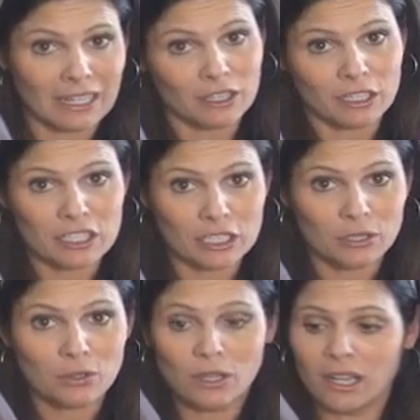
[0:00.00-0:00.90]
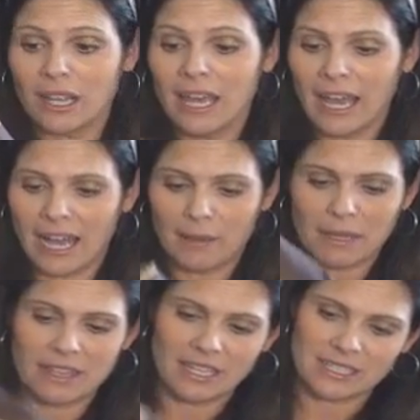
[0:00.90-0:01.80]
It looks cool, um,
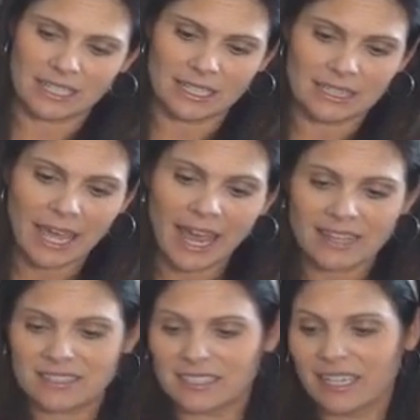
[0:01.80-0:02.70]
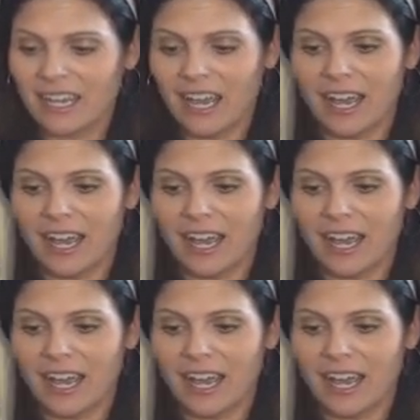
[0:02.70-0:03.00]
I think it's gonna last.